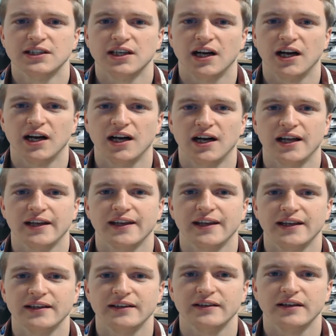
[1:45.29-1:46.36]
and
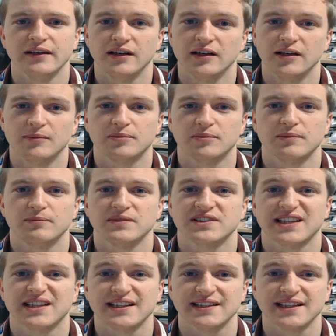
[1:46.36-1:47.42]
then
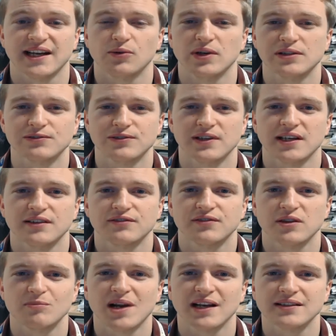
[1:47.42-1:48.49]
staying that way really for
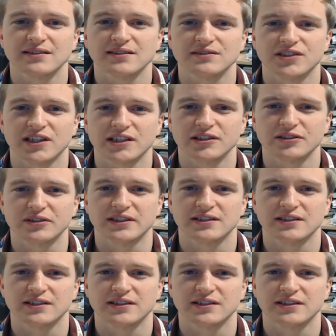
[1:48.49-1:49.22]
the balance of January.